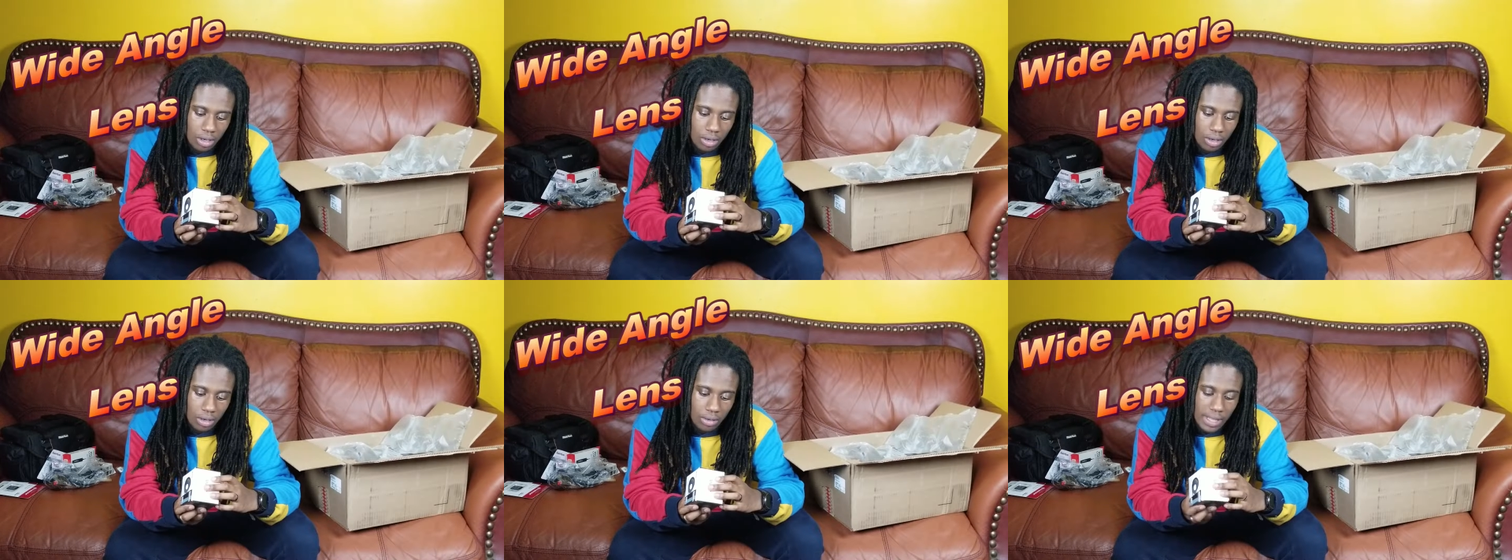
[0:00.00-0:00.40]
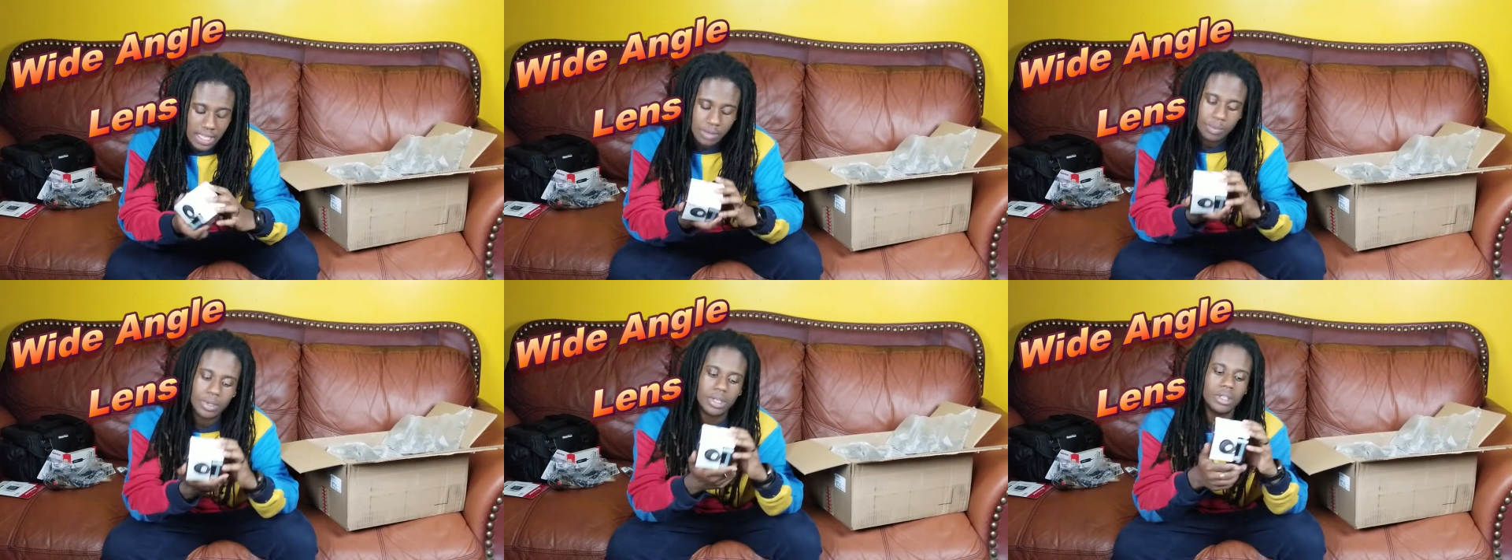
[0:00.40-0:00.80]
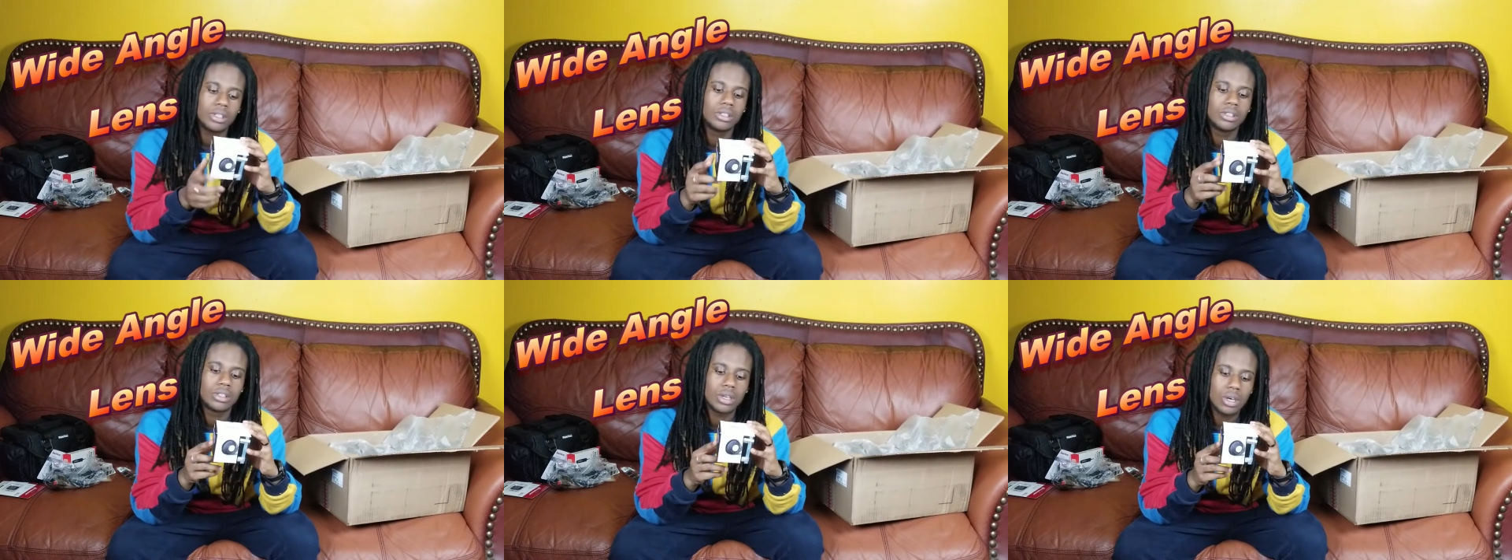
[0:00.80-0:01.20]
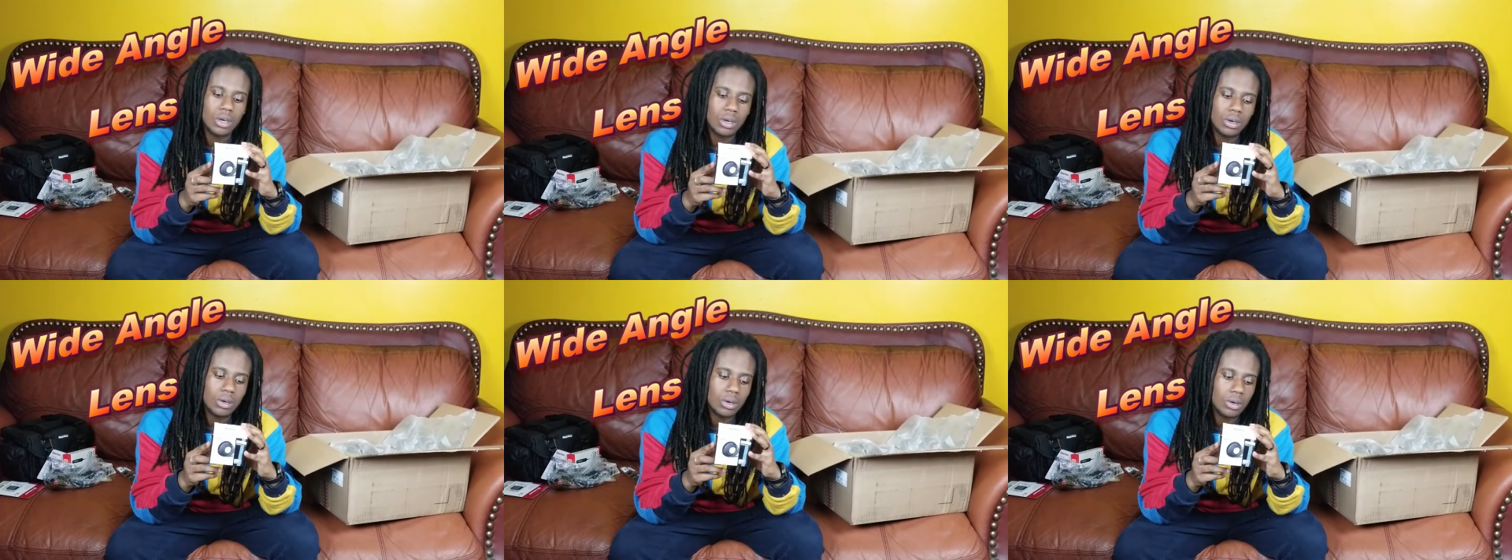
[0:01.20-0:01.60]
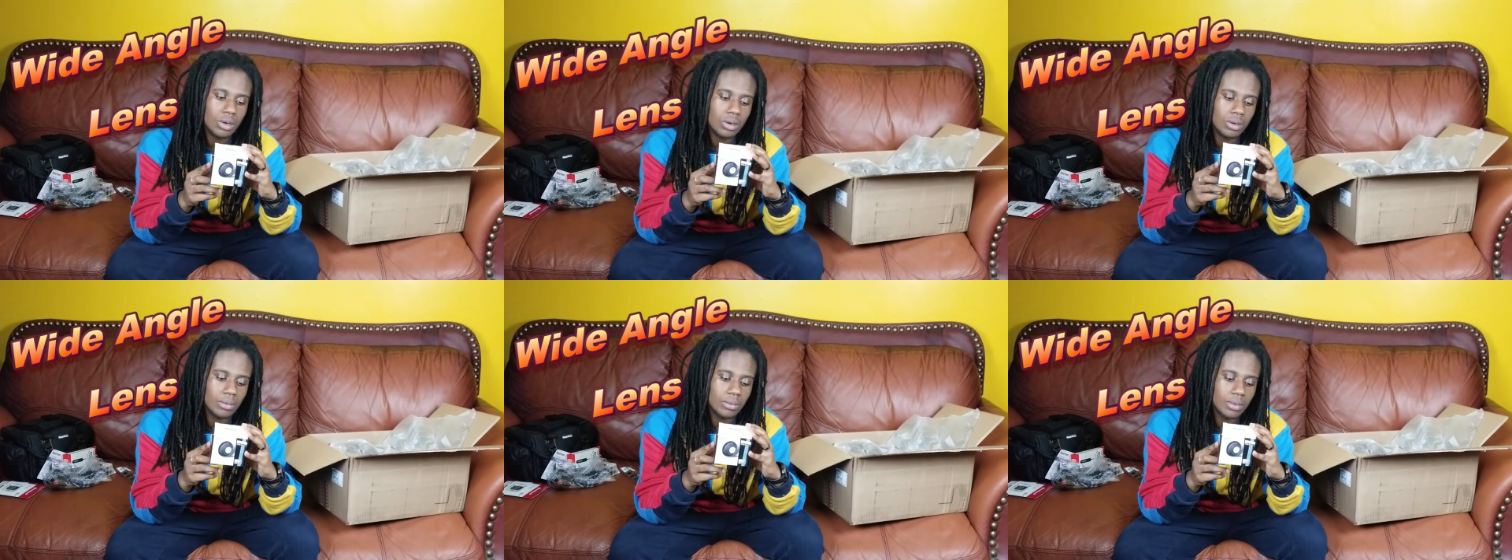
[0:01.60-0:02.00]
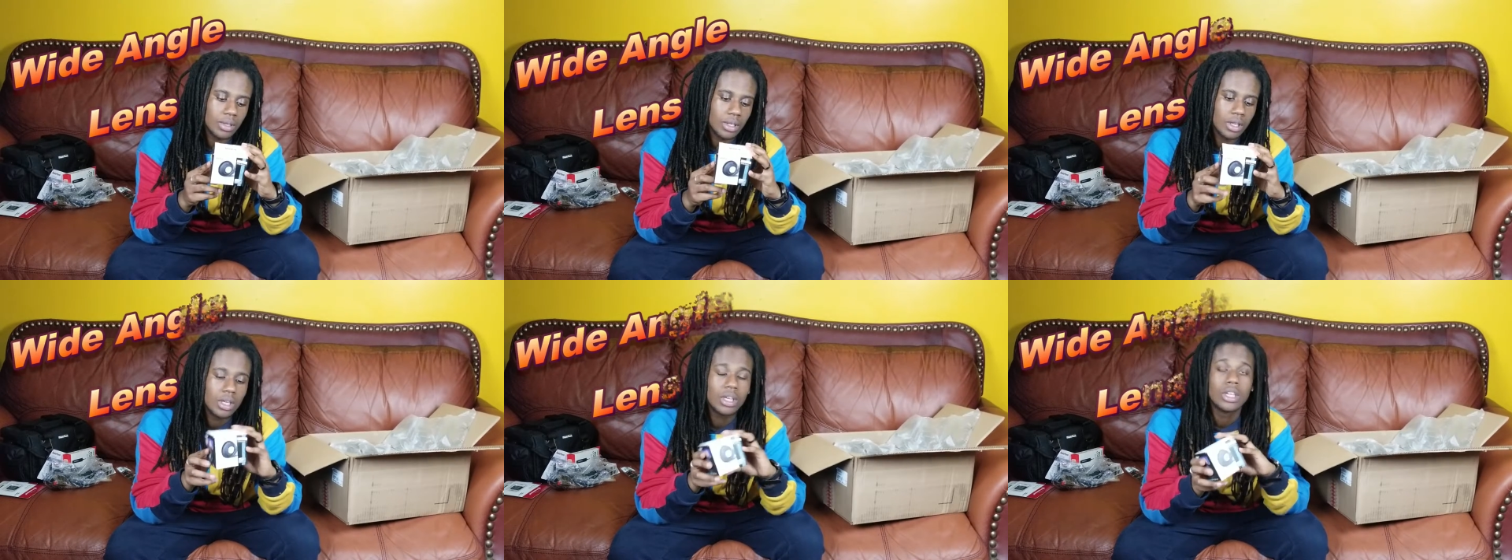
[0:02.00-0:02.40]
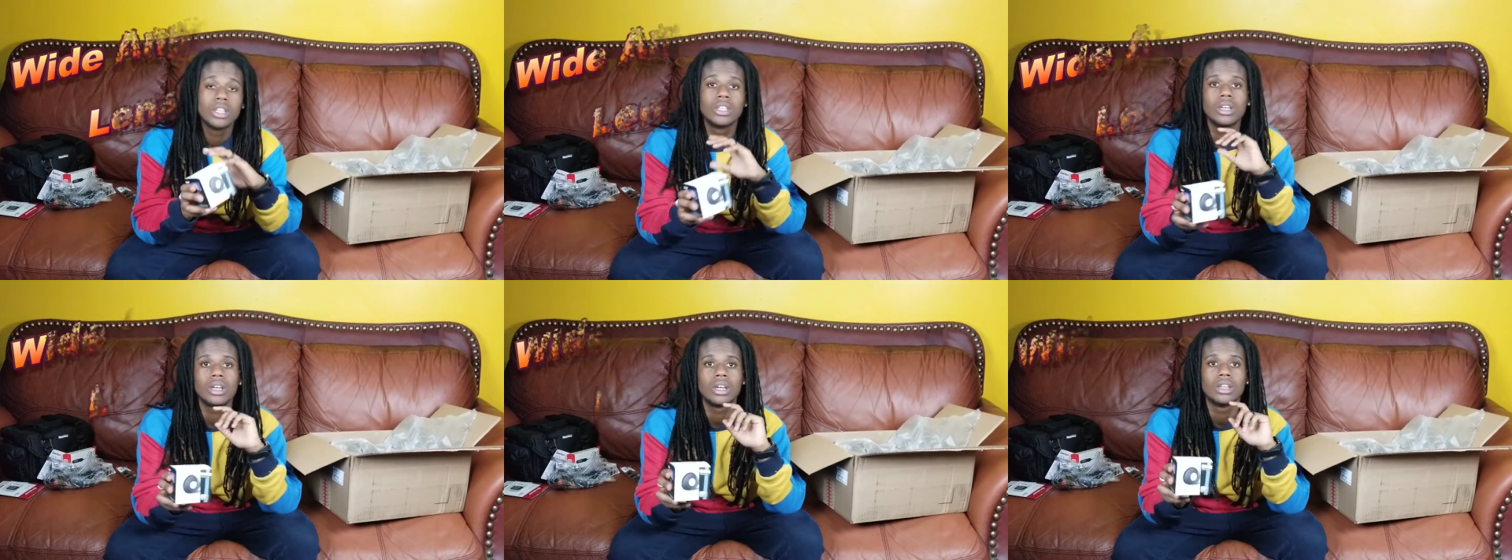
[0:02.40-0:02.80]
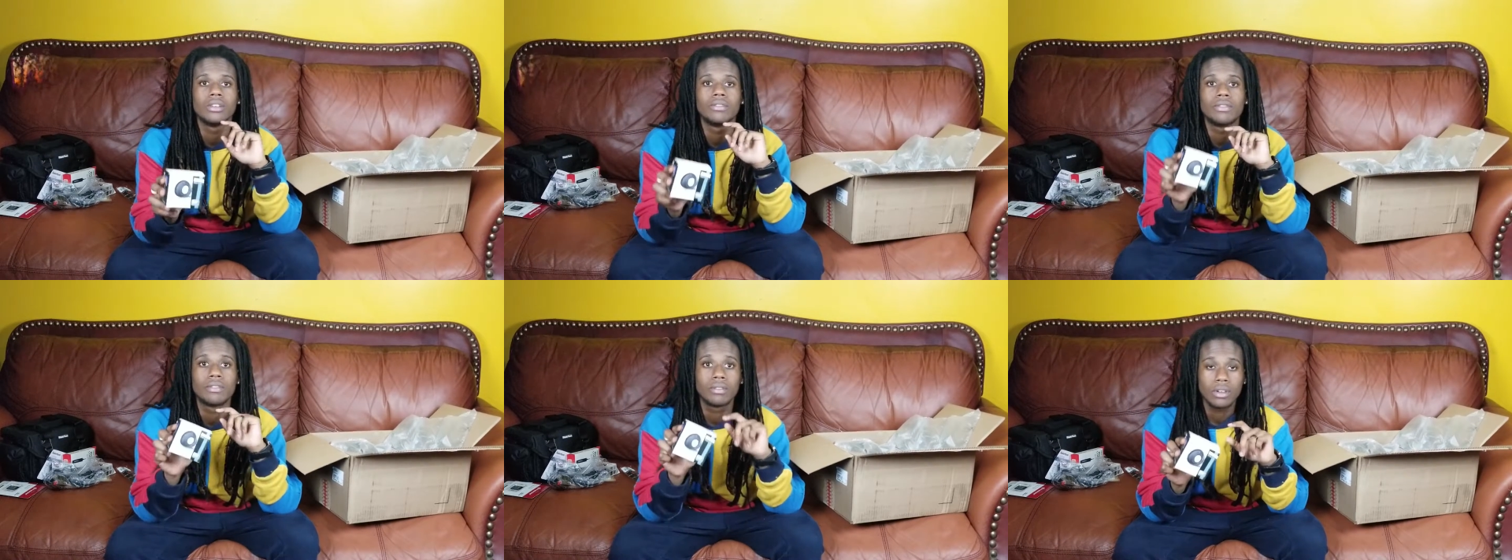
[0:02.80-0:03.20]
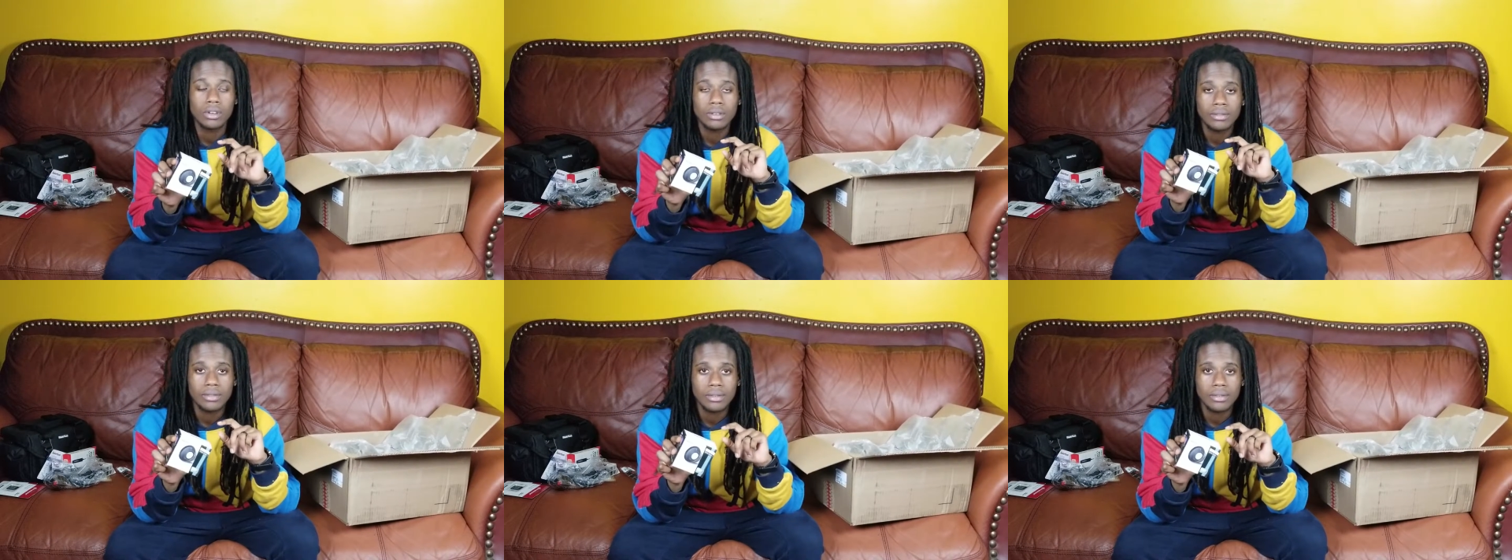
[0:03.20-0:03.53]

That's pretty dope. Yo, for real,